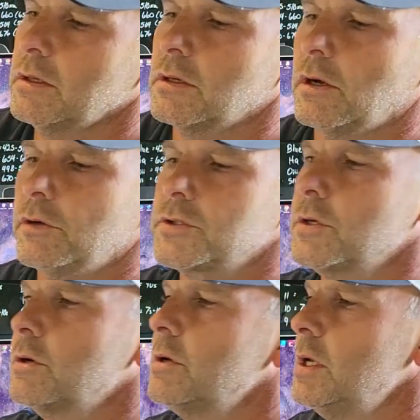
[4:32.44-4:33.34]

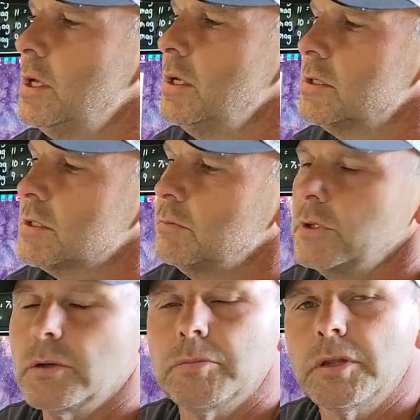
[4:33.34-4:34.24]
also some
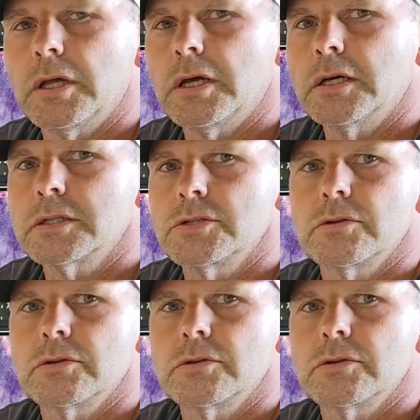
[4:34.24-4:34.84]
little plugs.